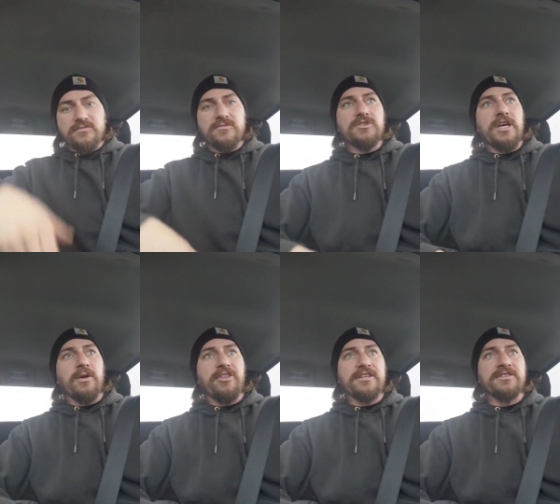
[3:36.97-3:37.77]

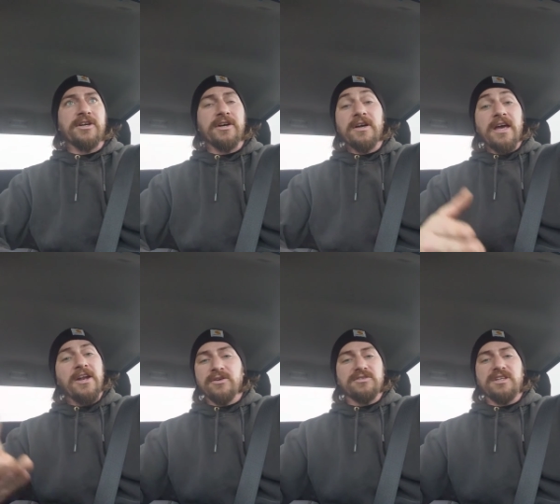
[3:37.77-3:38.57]
channel things here,
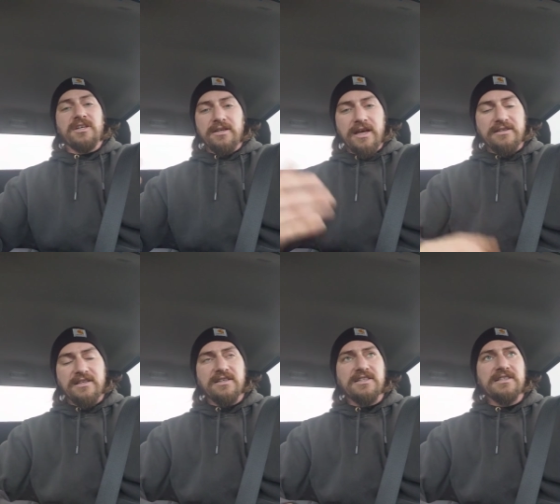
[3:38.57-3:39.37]
and you'll see it.
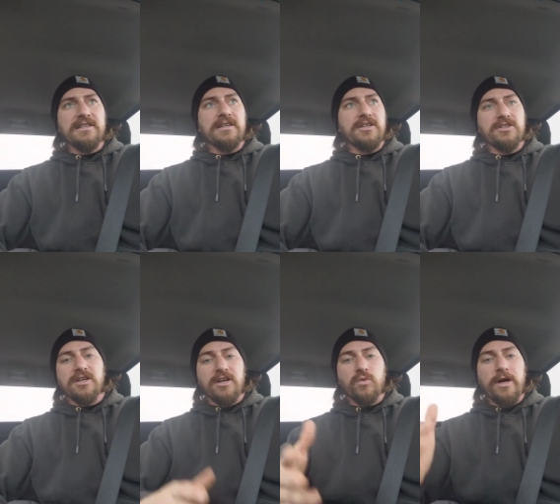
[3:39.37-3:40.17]
It's a decent looking
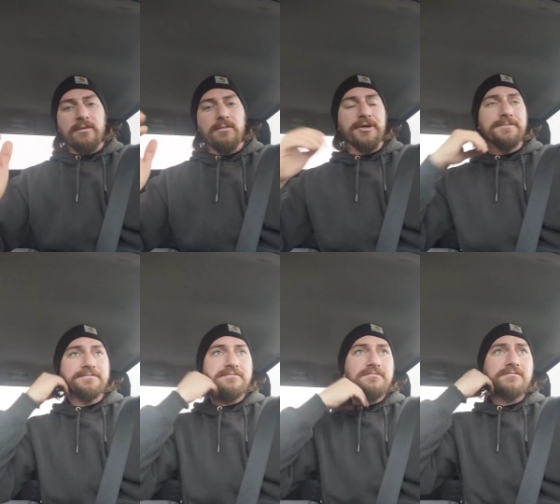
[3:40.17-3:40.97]
truck. It's white and blue.
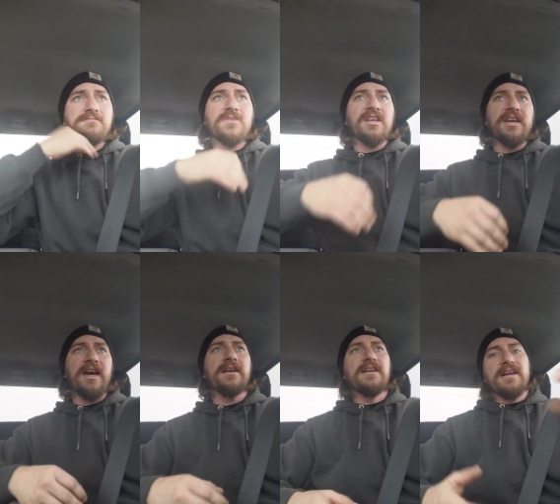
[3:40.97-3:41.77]

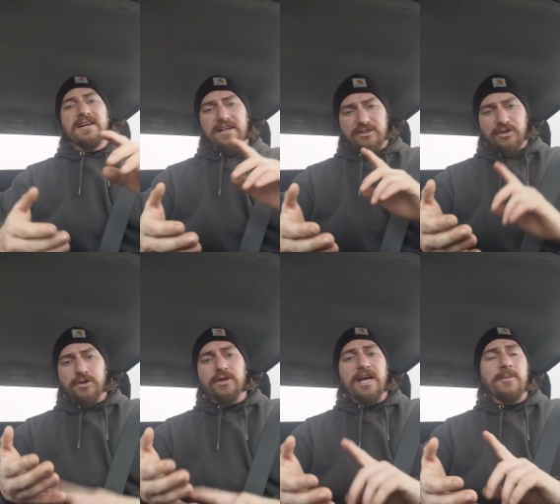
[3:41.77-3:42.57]
Okay? It's a
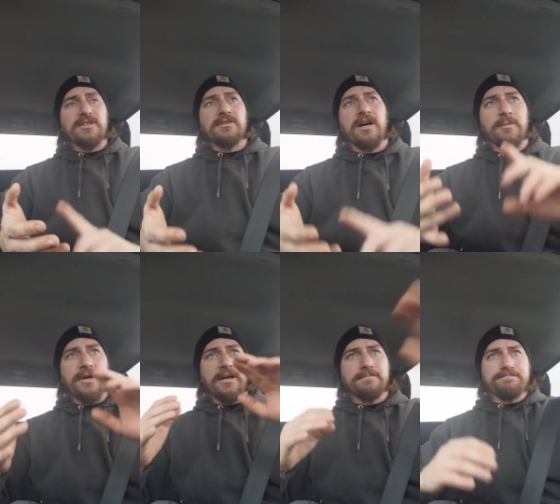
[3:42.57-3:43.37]
crew cab. It's a long bed.